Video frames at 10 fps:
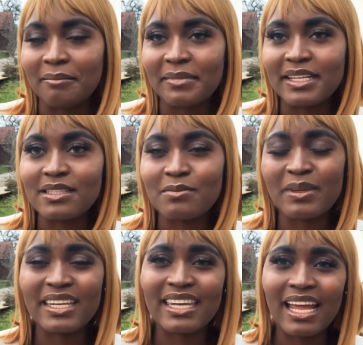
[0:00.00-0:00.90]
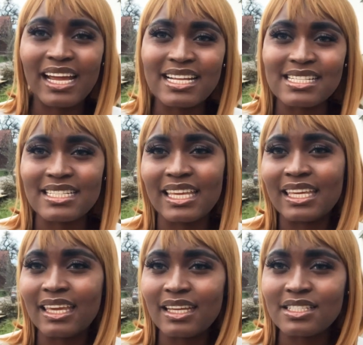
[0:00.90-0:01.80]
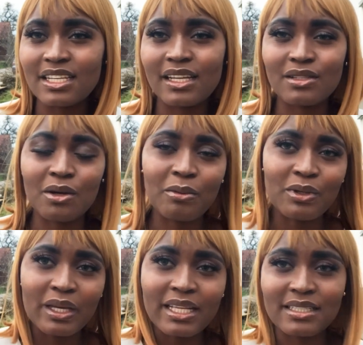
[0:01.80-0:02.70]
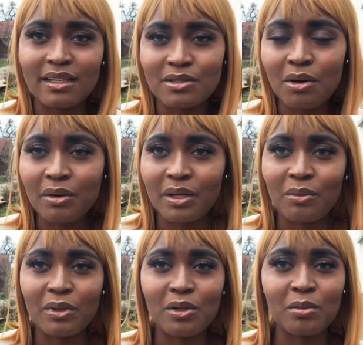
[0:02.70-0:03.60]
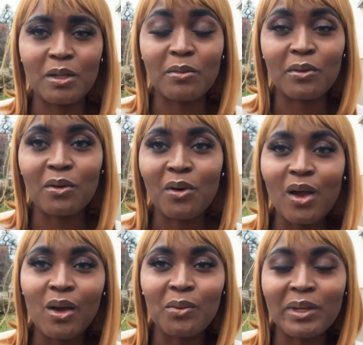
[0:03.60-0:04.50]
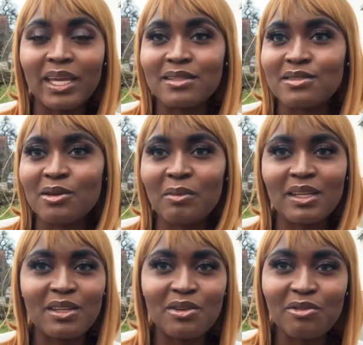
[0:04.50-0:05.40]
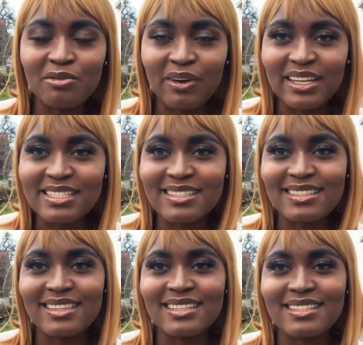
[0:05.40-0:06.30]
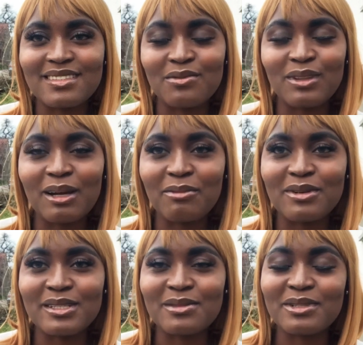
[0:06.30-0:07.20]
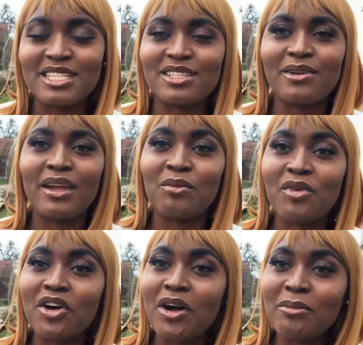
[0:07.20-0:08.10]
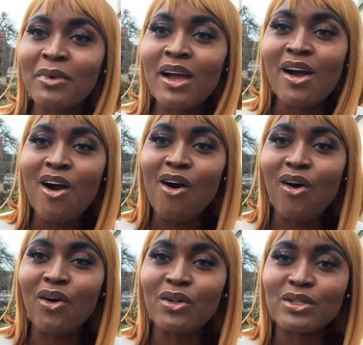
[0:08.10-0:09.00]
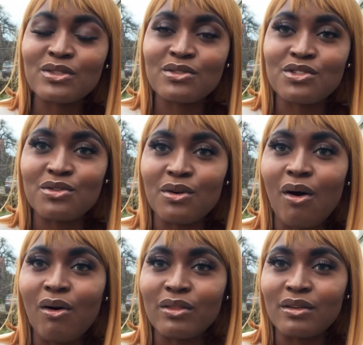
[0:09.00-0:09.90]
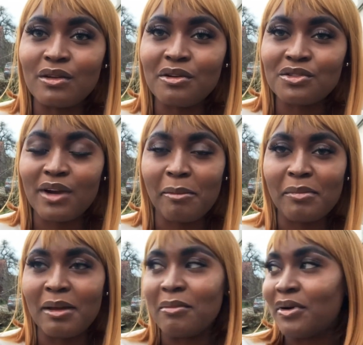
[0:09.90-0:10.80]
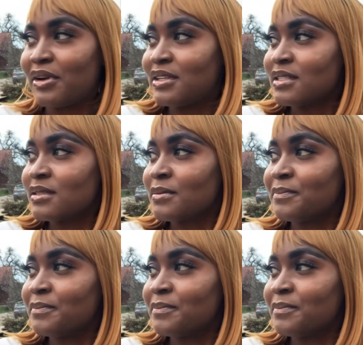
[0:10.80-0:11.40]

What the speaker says: It's been nice engaging and communicating and talking with you people. We gained so many new friends this Vlogmas, which is great. Welcome all to all the new tribe members.